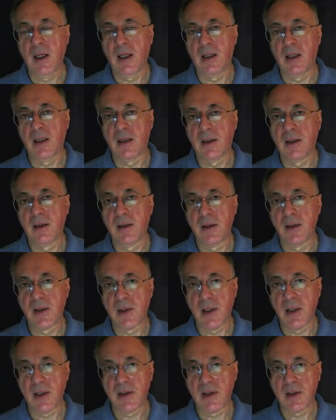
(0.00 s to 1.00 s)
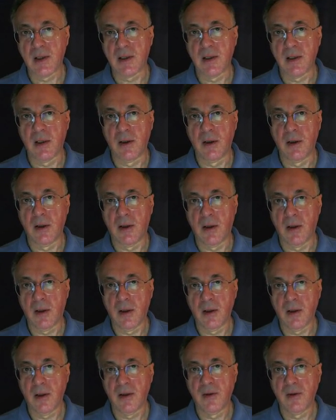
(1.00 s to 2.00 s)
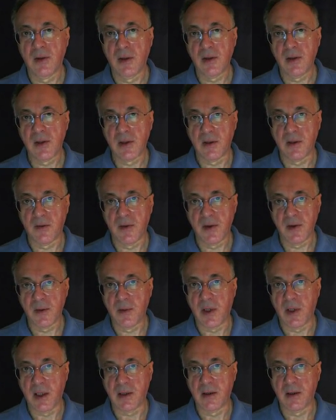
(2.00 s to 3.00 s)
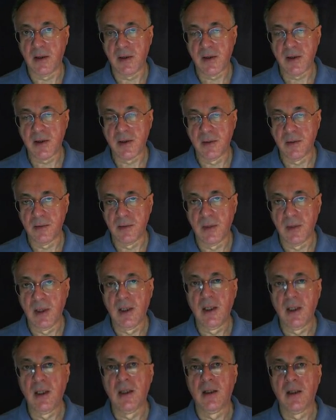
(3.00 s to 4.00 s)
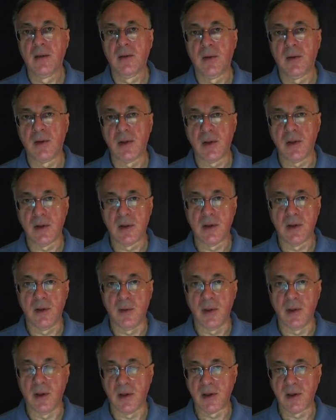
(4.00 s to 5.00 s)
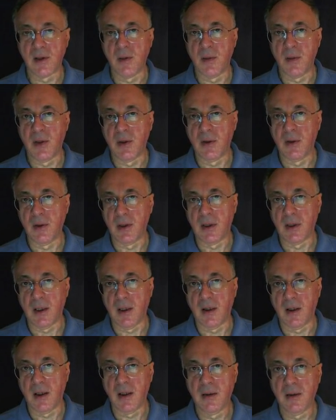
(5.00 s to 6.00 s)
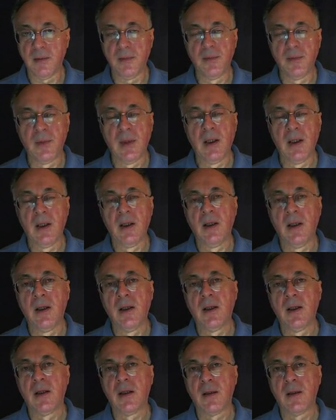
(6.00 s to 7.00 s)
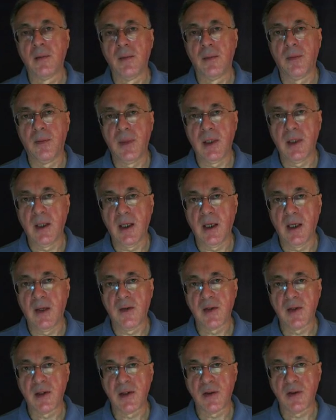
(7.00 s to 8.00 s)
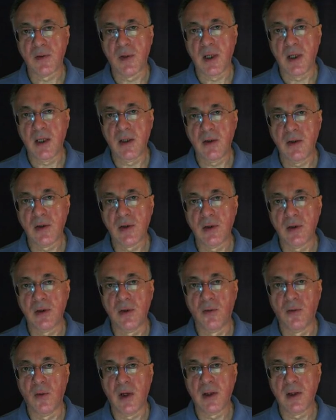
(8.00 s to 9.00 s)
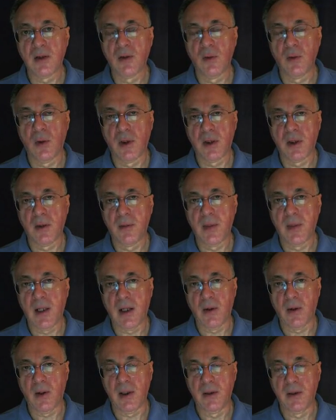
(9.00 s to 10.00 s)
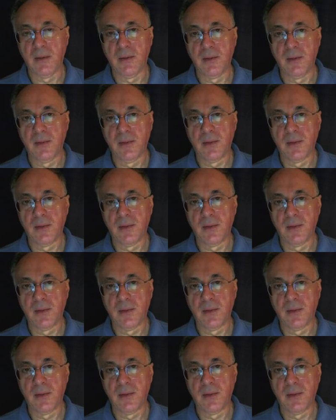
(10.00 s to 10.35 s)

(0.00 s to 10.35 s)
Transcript: And it says that the log of the surface brightness, which is luminosity per unit area, behaves as radius to the 1/4 power.